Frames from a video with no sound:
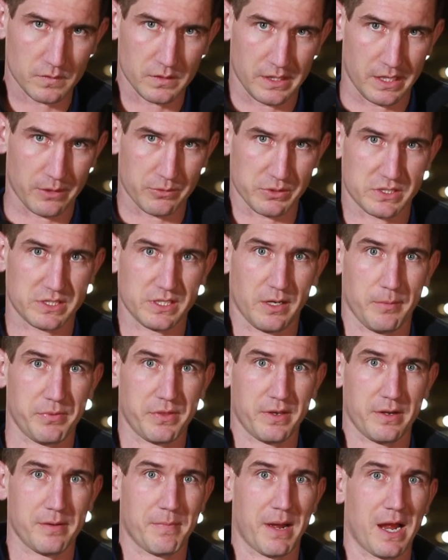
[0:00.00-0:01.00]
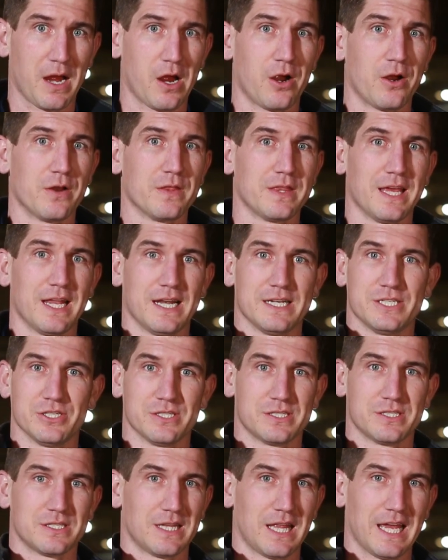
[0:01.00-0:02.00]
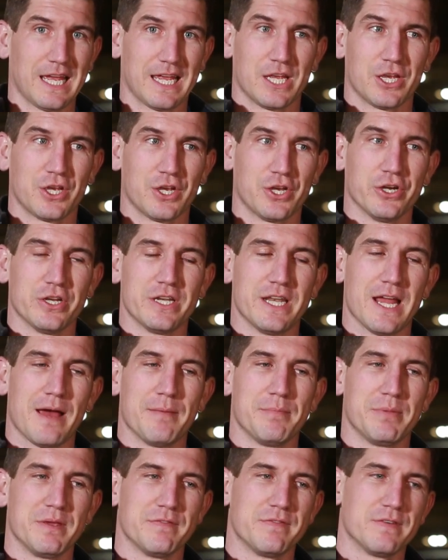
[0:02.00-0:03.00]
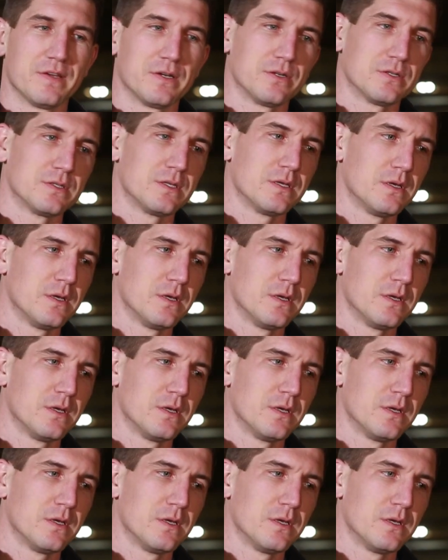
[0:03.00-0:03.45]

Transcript: There was something in my heart that it just like could not be filled.